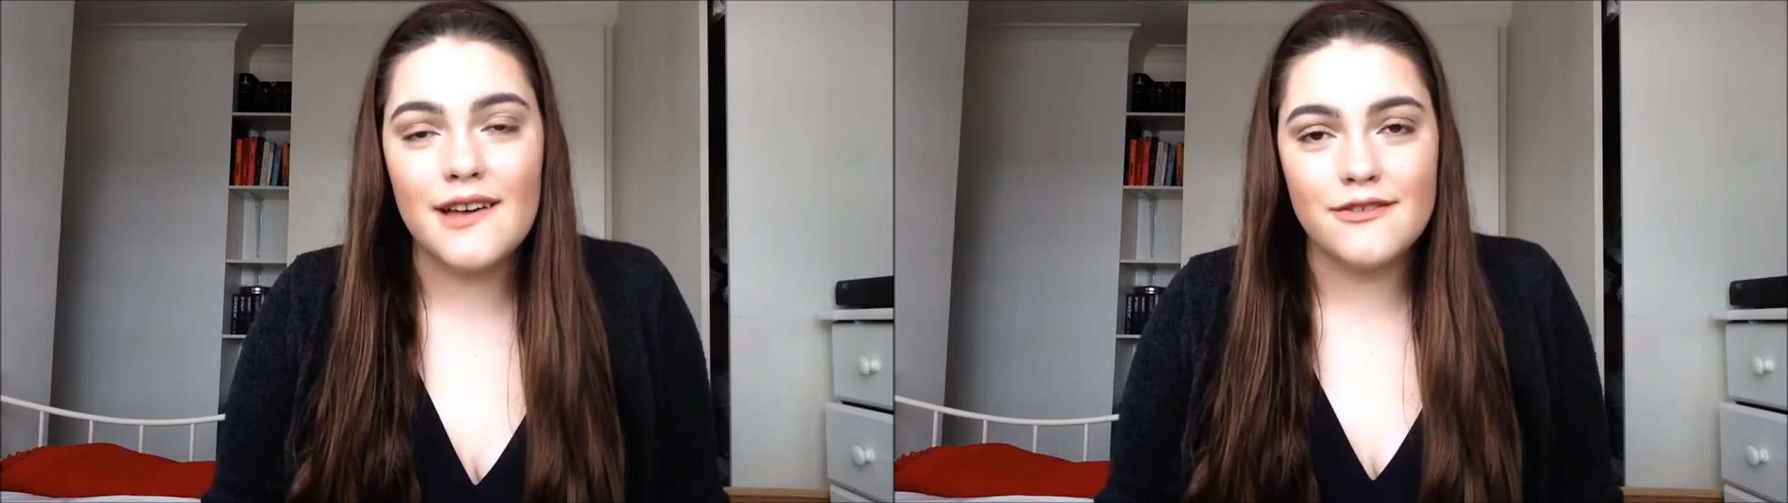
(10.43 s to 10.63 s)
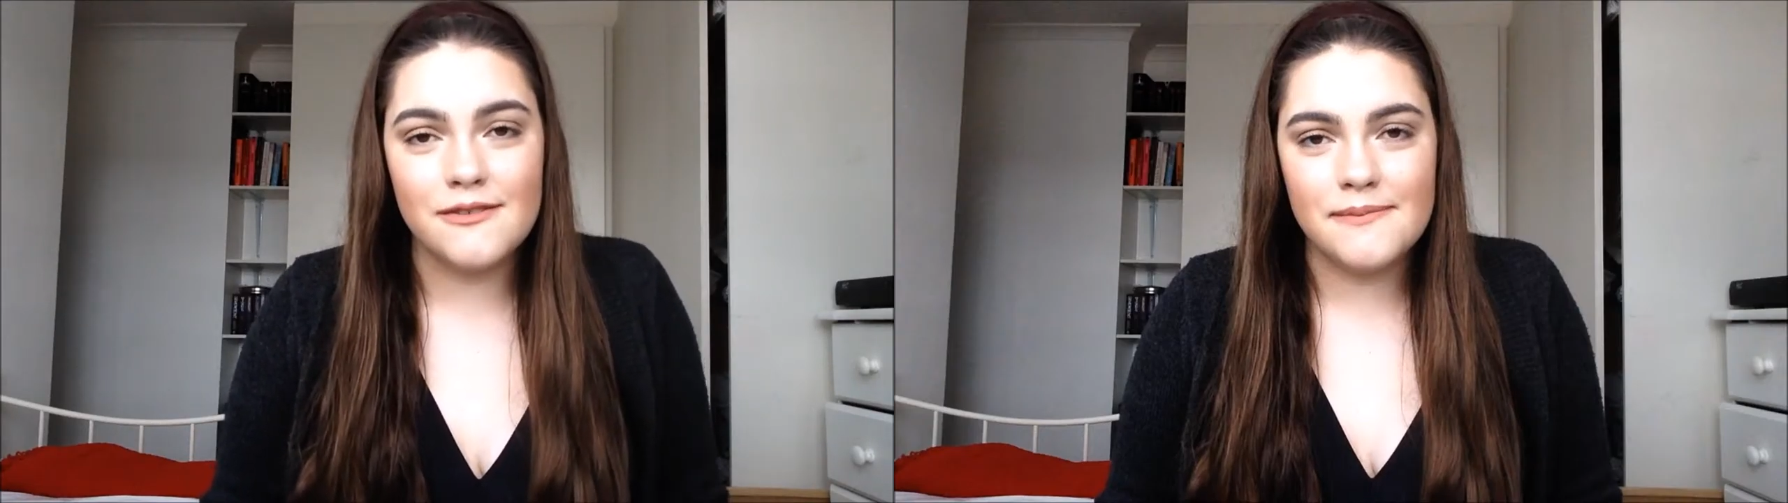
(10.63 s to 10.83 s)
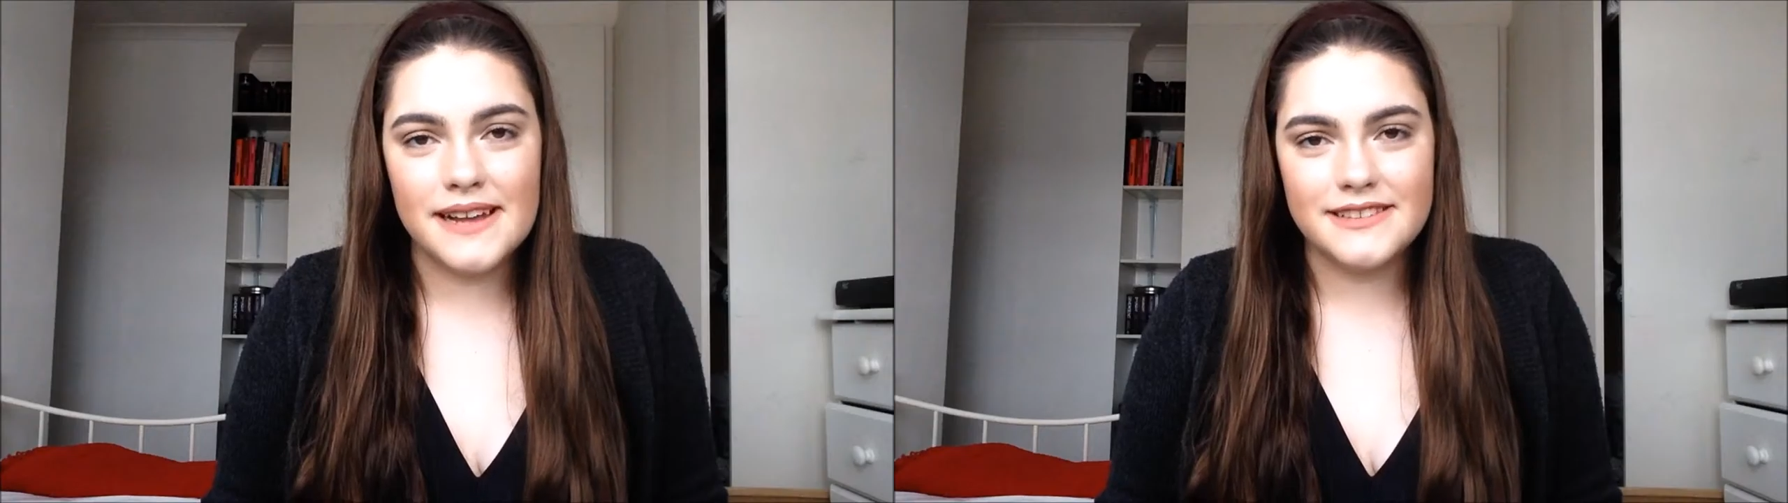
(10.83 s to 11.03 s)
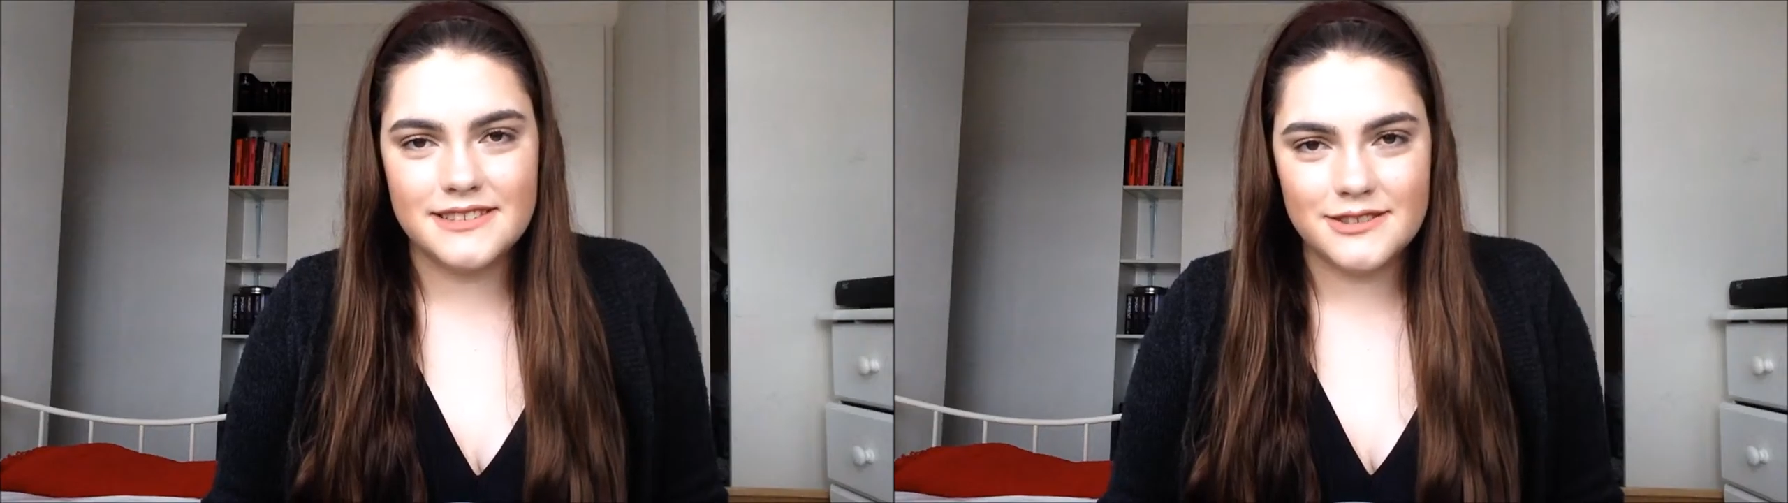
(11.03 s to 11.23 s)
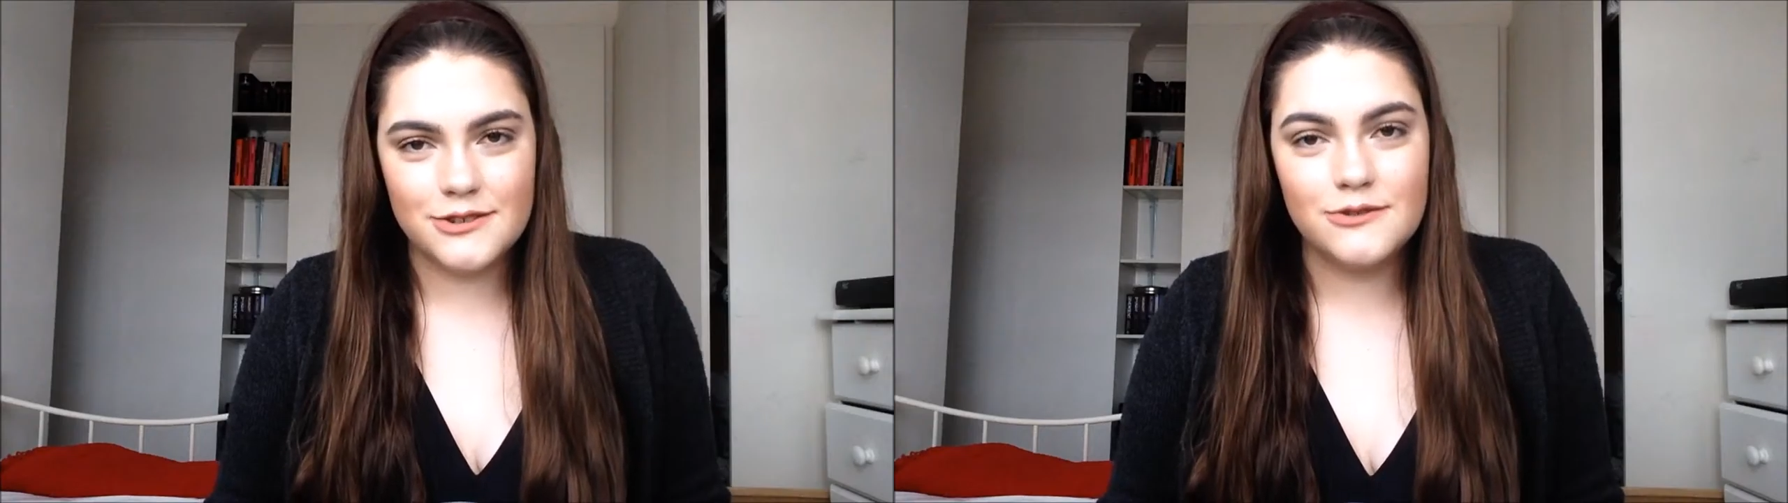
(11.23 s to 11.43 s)
have gone back
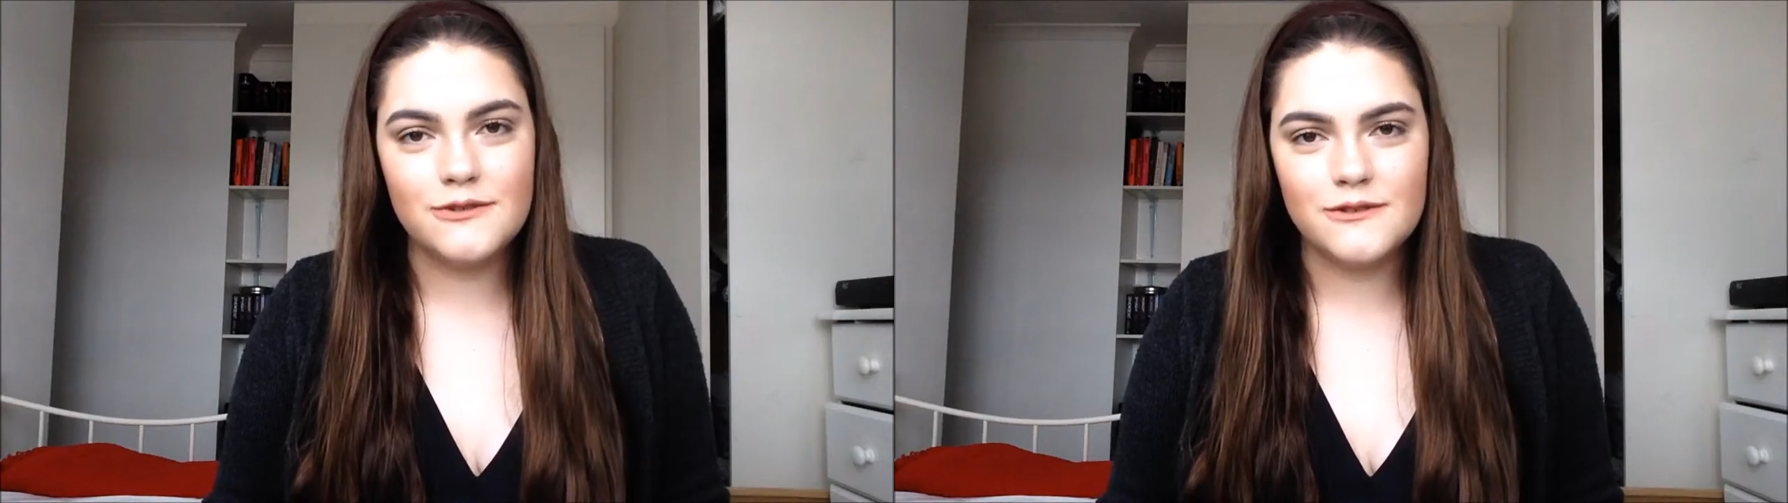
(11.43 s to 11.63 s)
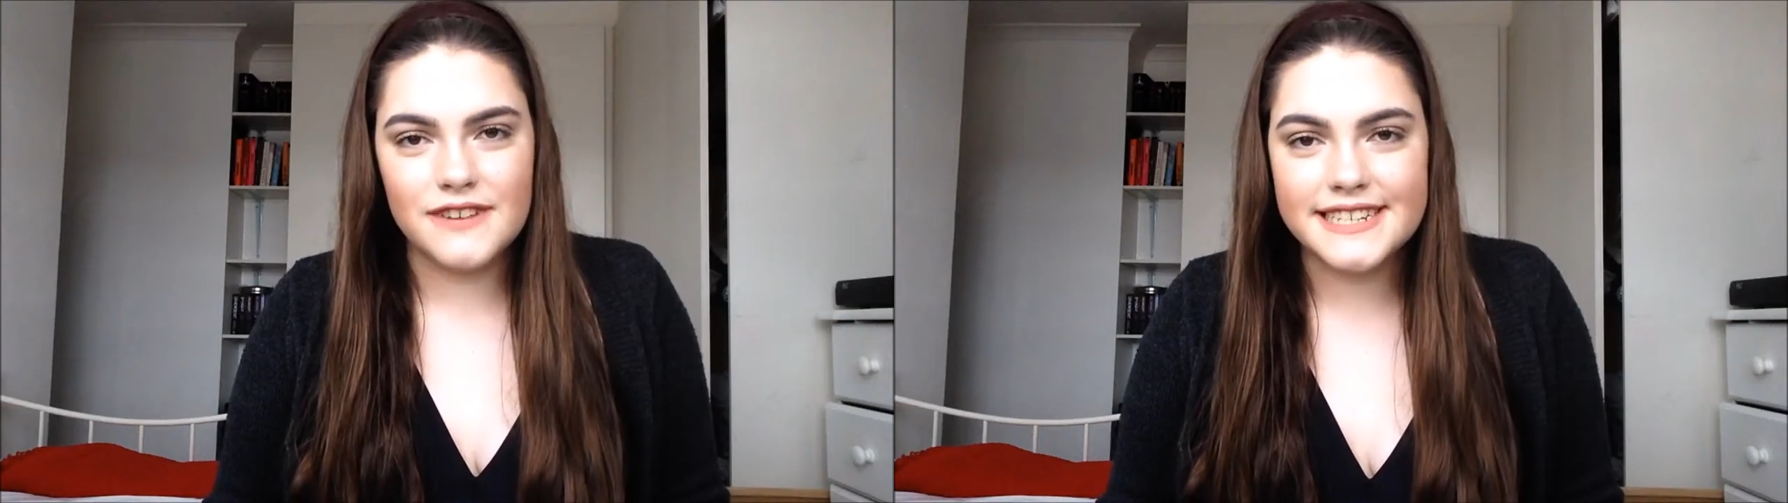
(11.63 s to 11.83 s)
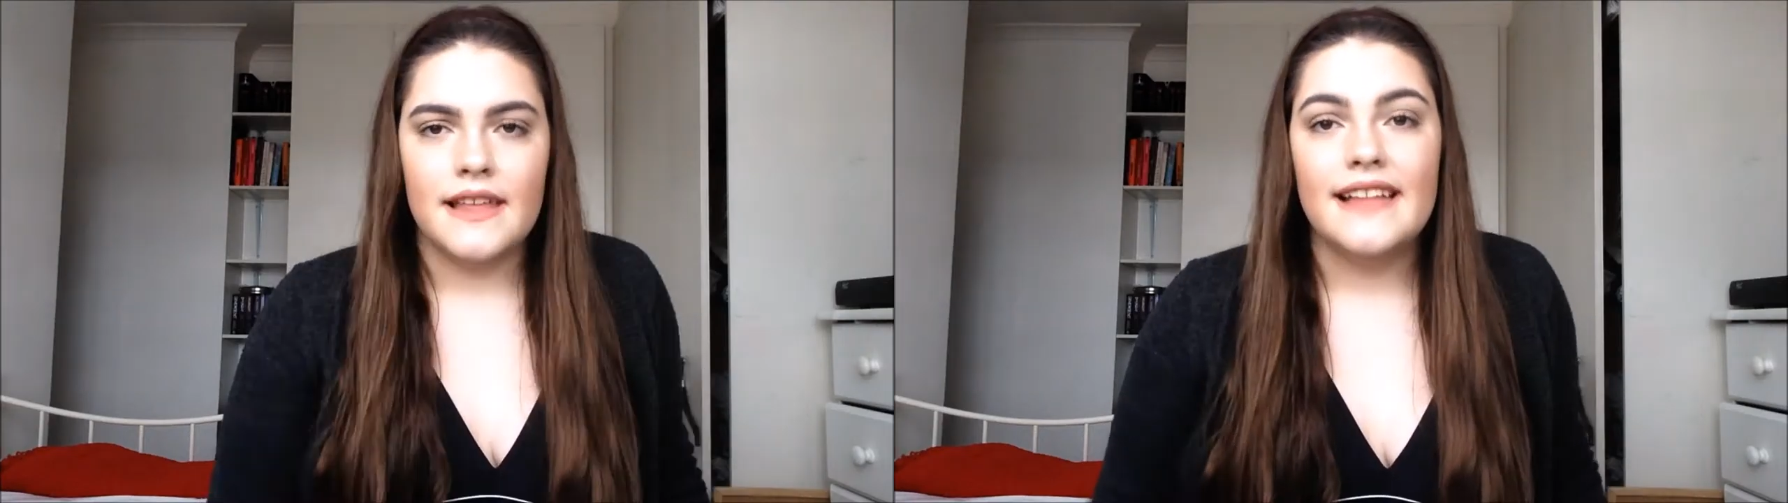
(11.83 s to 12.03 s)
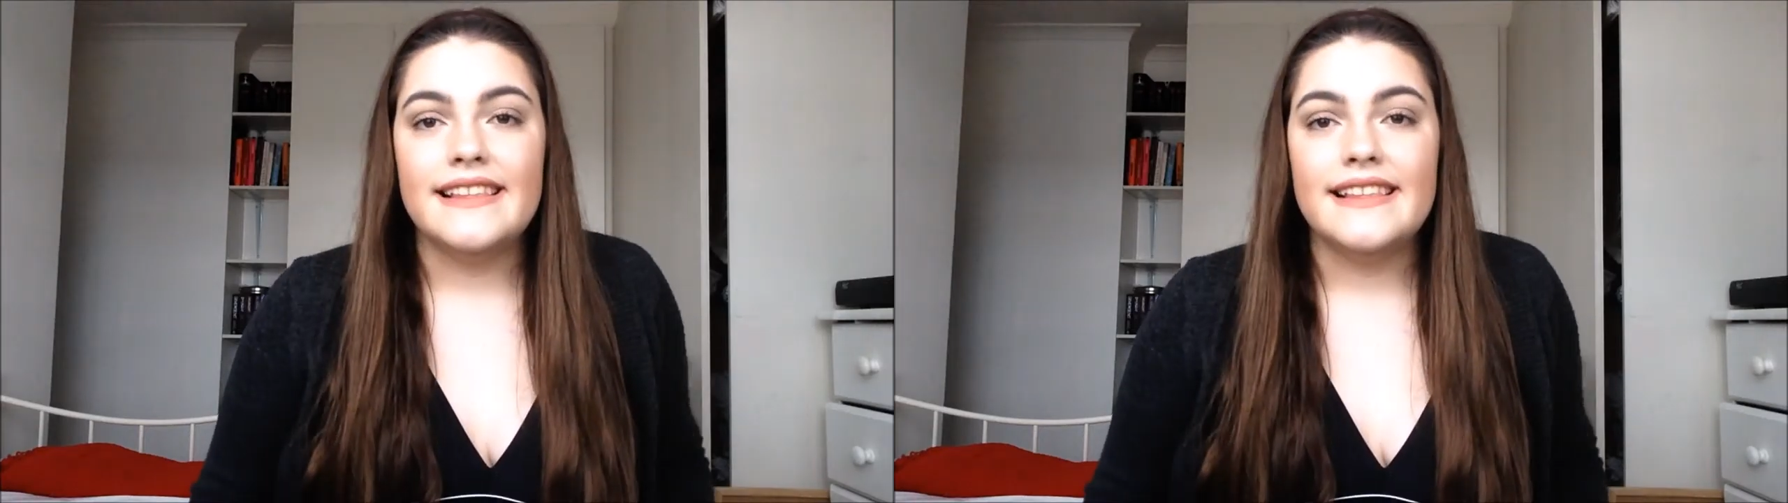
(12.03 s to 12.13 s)
to school already.